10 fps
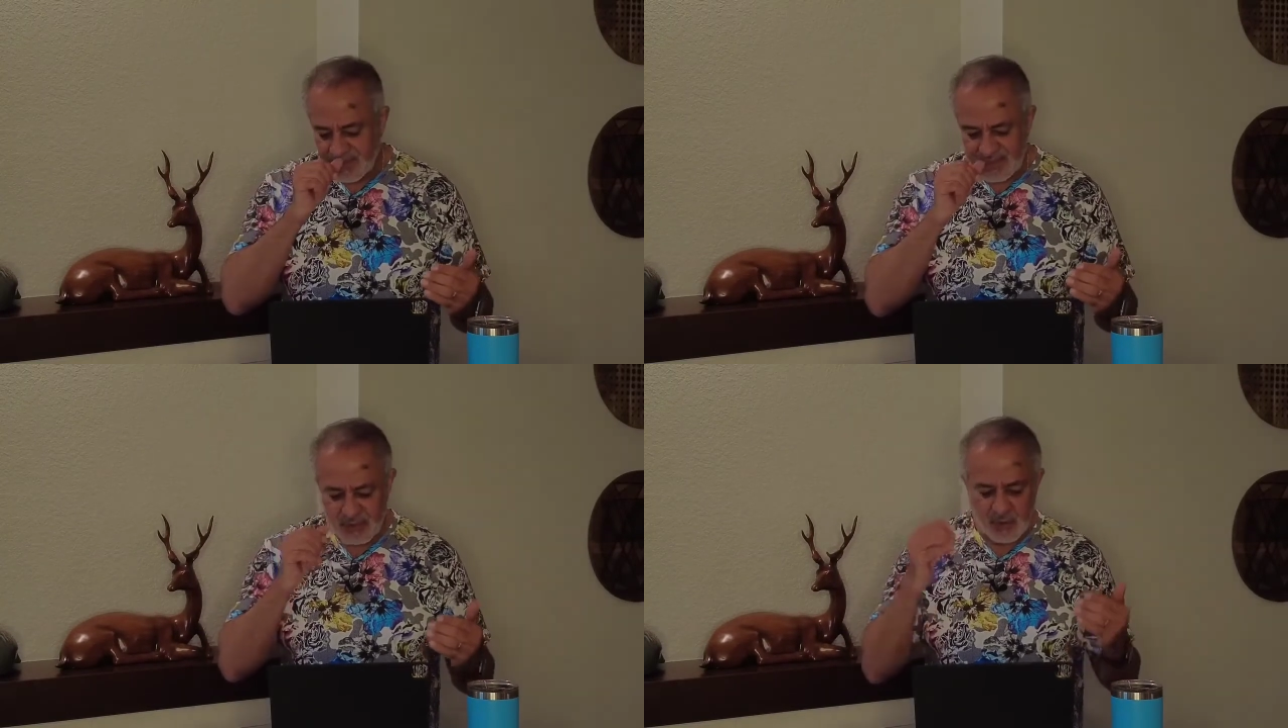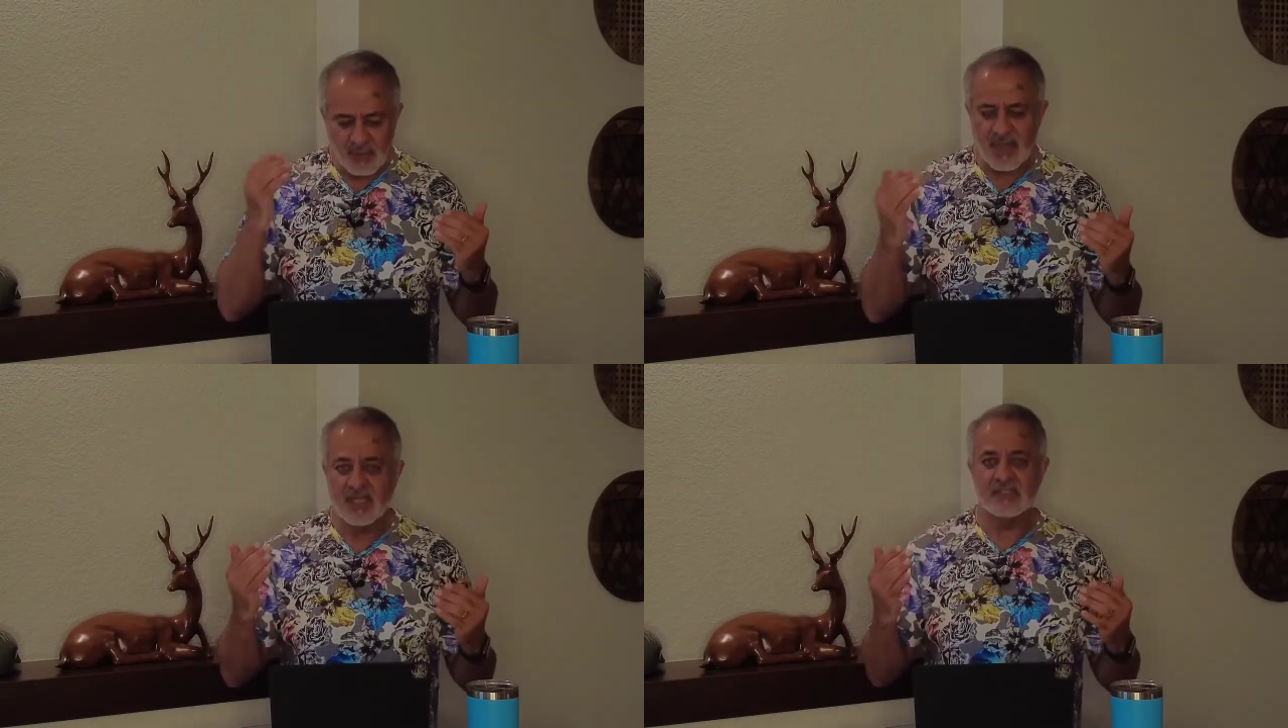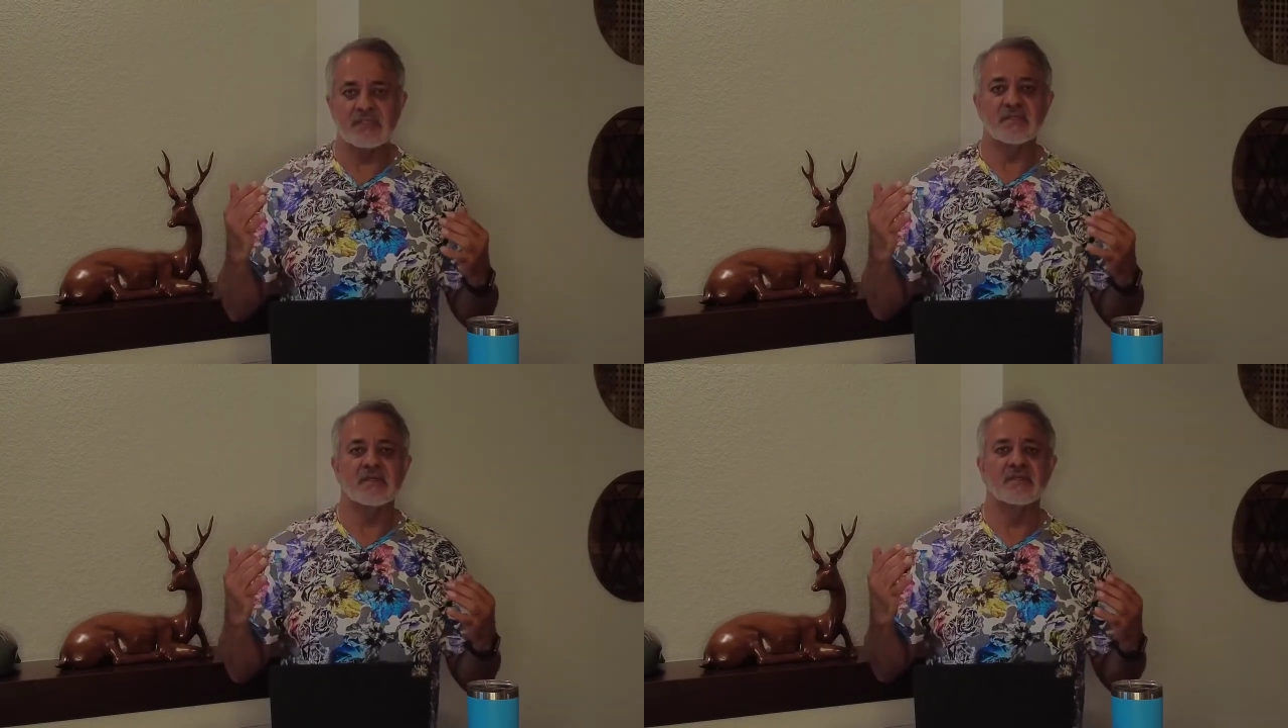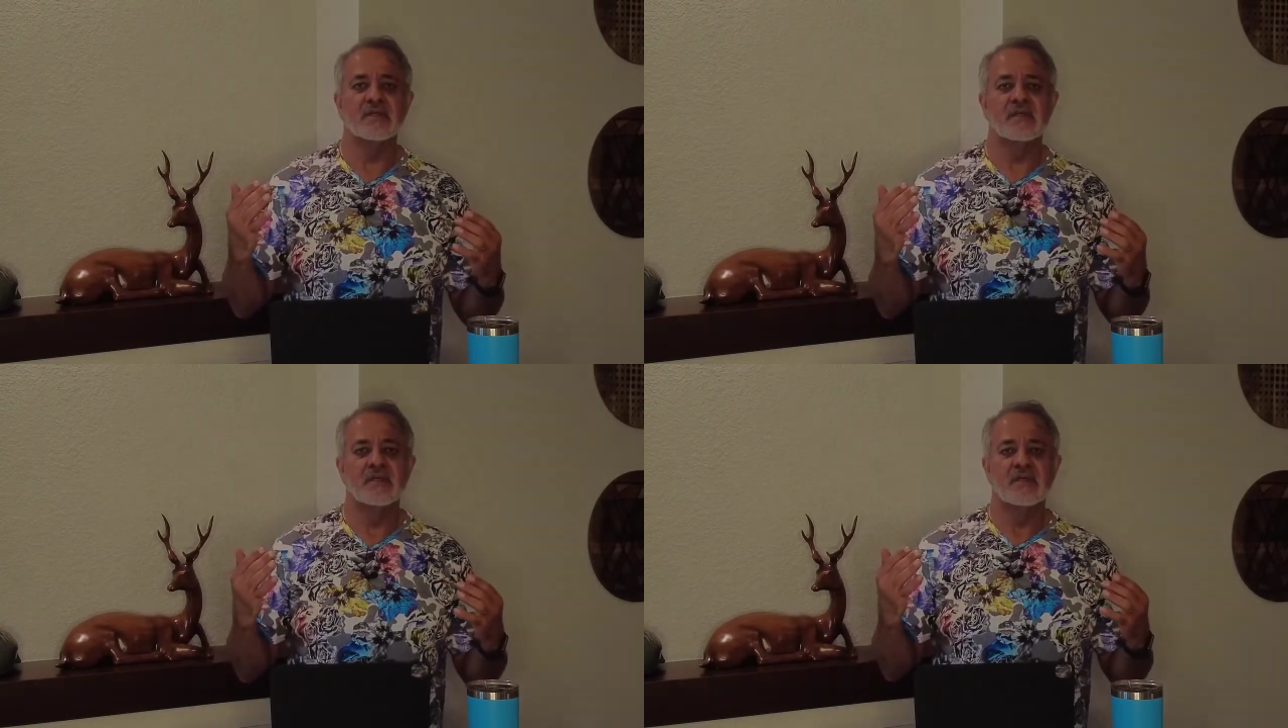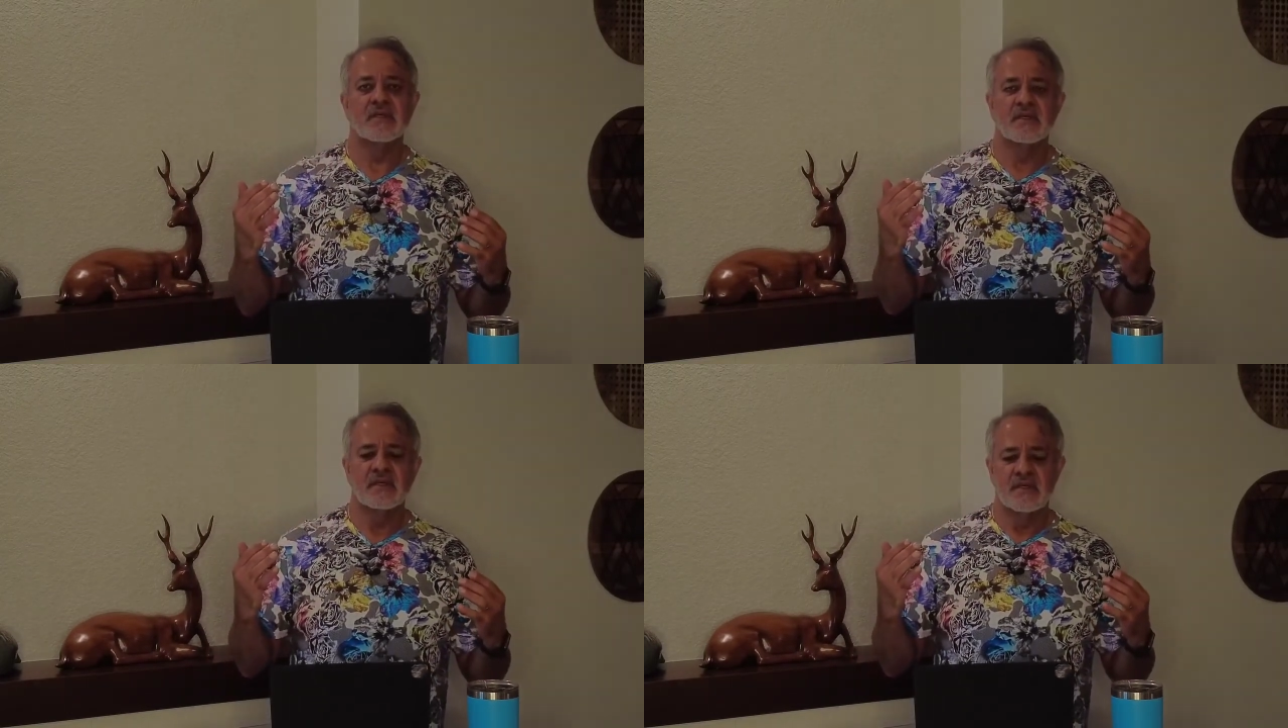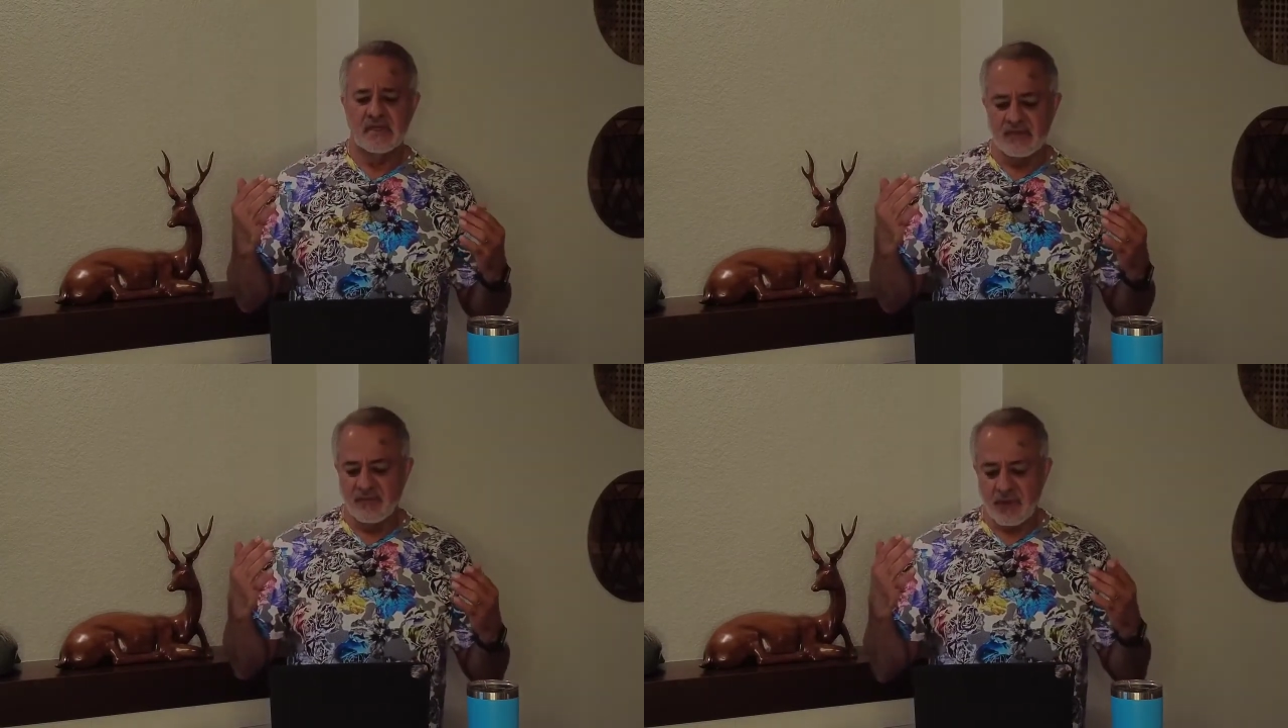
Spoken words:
Can you imagine if